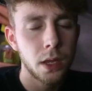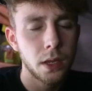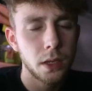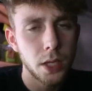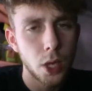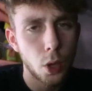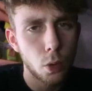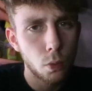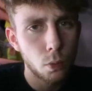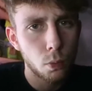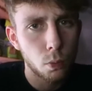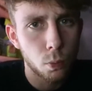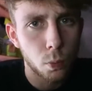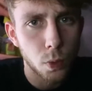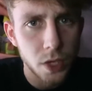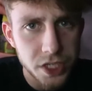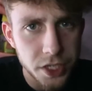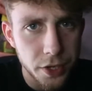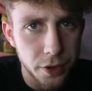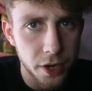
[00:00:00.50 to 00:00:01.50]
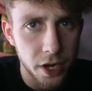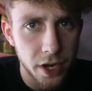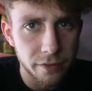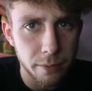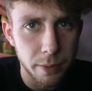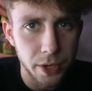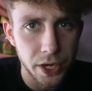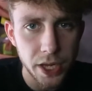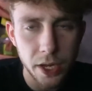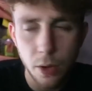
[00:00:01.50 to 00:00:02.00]
Yo, what is going on
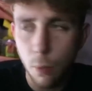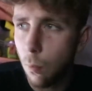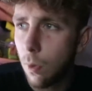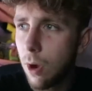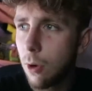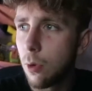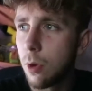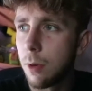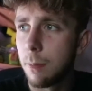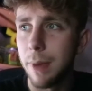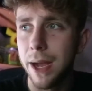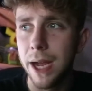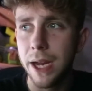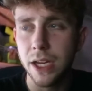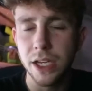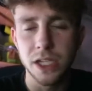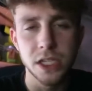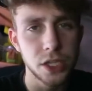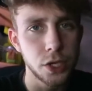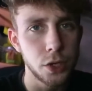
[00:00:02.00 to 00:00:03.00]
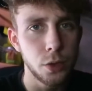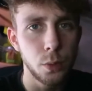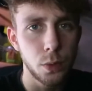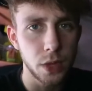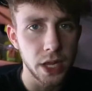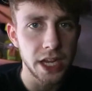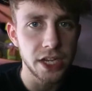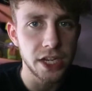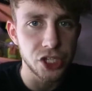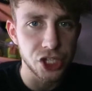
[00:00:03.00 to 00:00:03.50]
everybody? Welcome back to
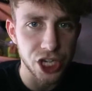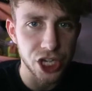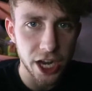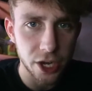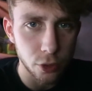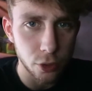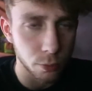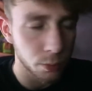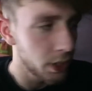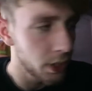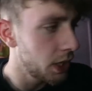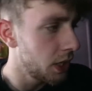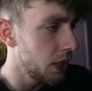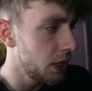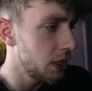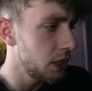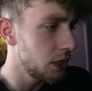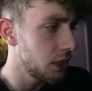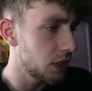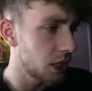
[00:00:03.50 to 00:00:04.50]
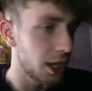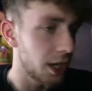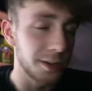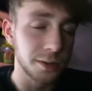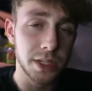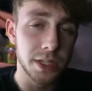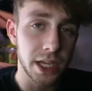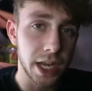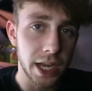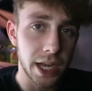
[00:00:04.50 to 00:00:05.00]
the channel. So
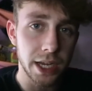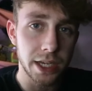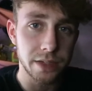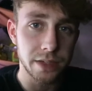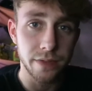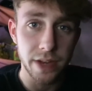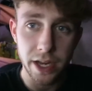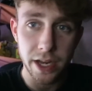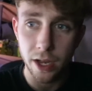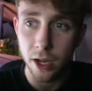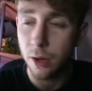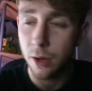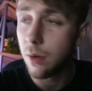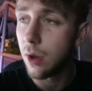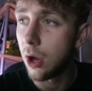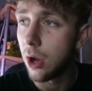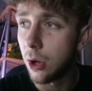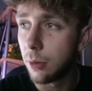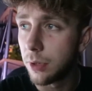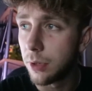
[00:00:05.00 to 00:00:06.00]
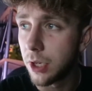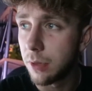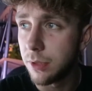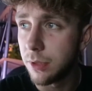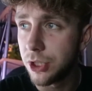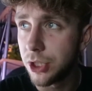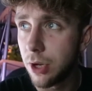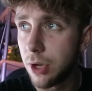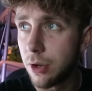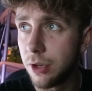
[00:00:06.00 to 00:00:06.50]
today's video, I'm going to be
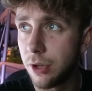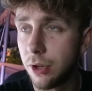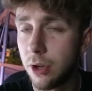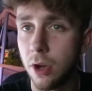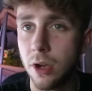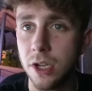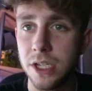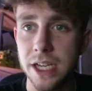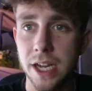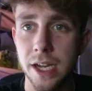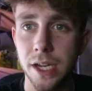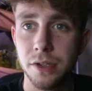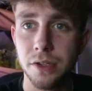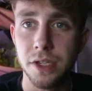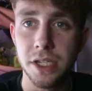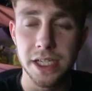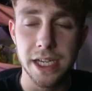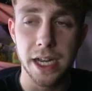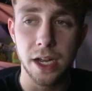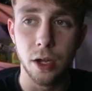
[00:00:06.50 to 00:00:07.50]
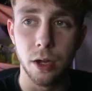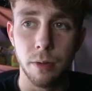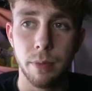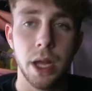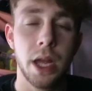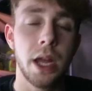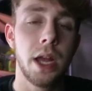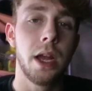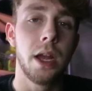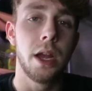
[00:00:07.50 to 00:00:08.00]
showing you guys how to set up
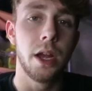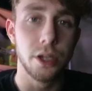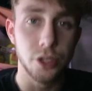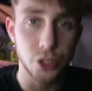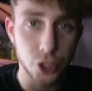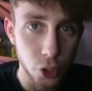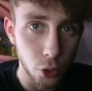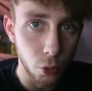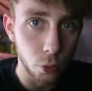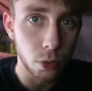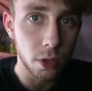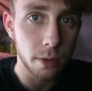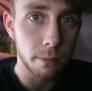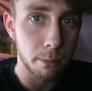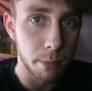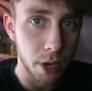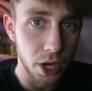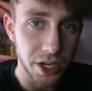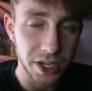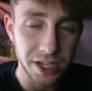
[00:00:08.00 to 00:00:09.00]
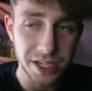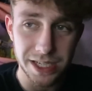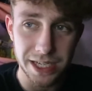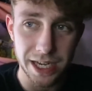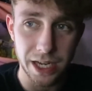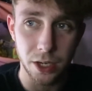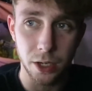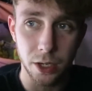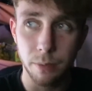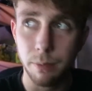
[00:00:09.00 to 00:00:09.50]
a dual monitor
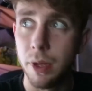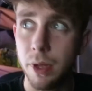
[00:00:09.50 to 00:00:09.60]
setup